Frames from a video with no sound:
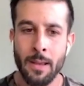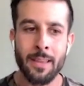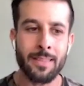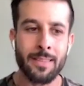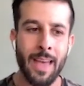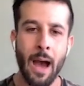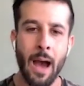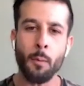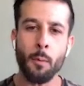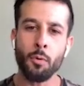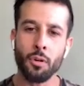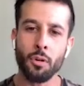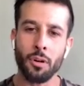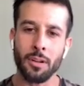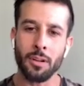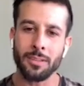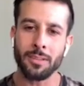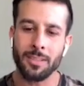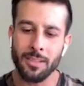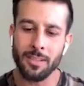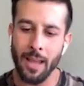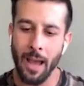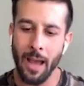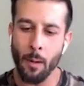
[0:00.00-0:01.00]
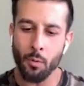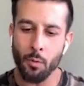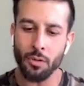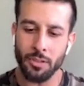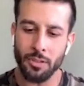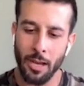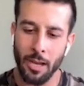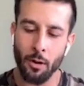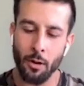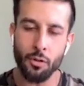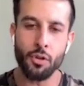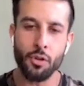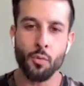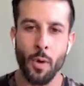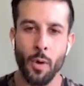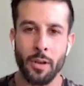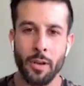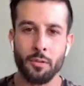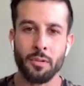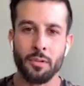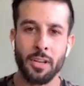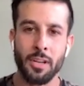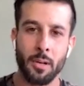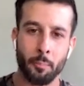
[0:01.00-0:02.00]
that will that will tell you when
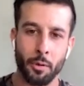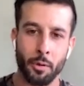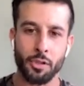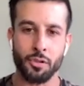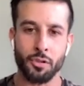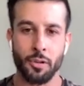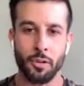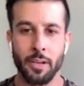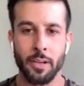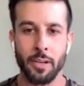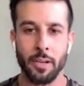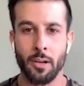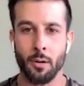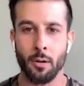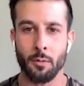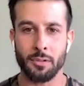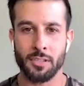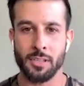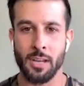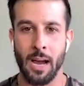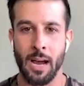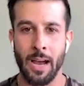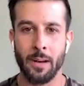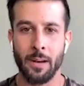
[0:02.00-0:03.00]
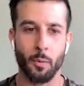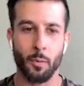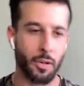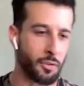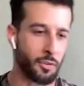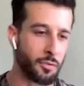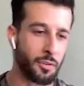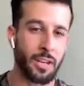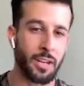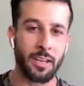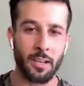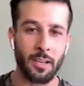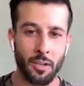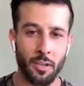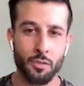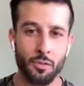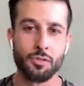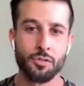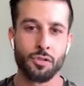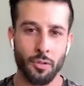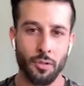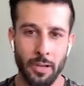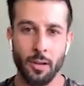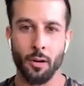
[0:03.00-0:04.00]
you need to put your ego aside when you need to use
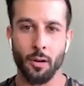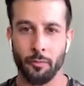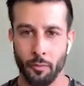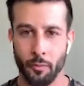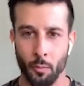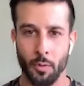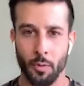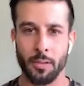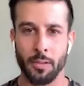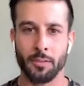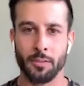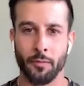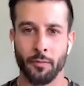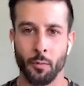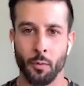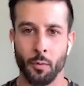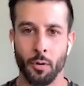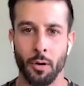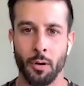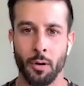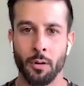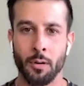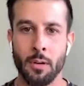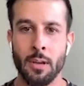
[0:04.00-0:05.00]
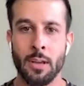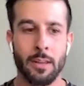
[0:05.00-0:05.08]
your ego for what it's for